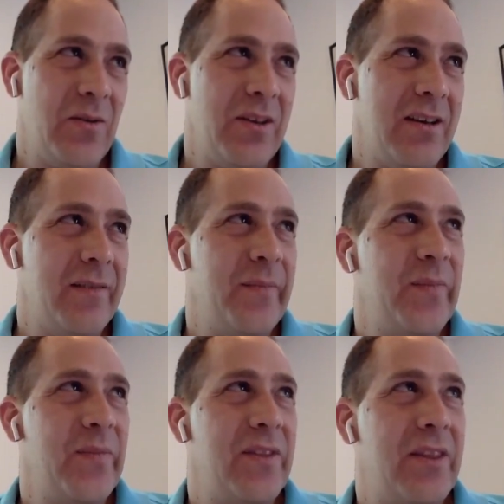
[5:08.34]
though,
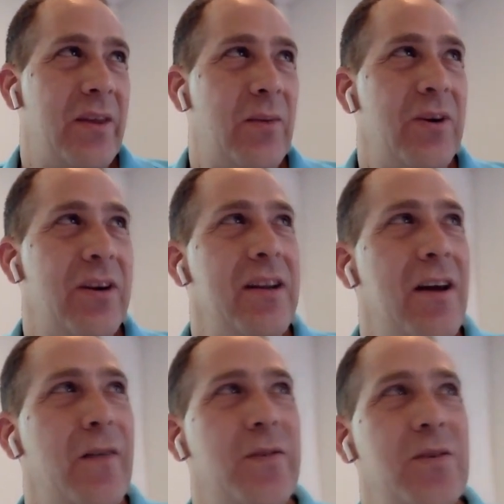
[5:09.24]
there were
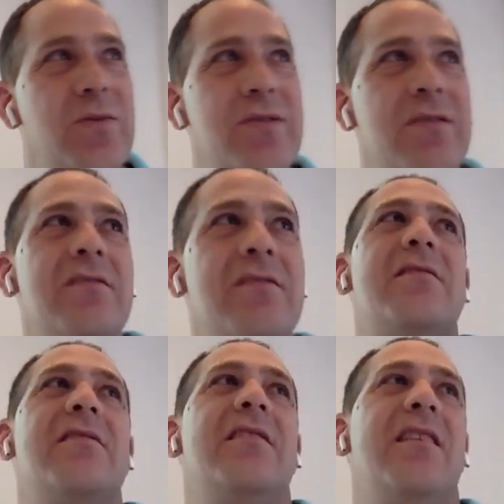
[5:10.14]
enough
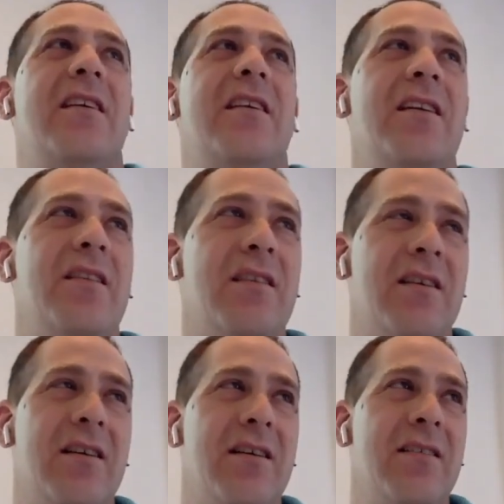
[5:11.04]
users in
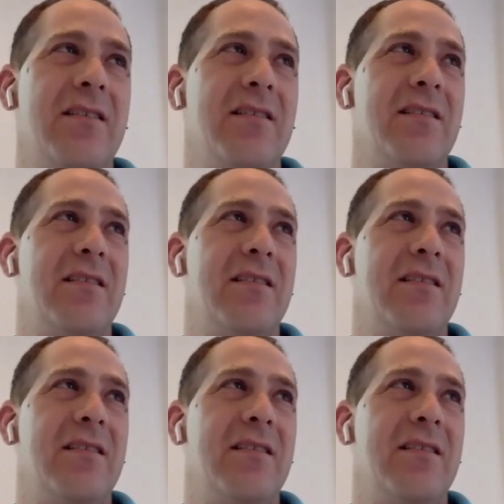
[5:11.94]
the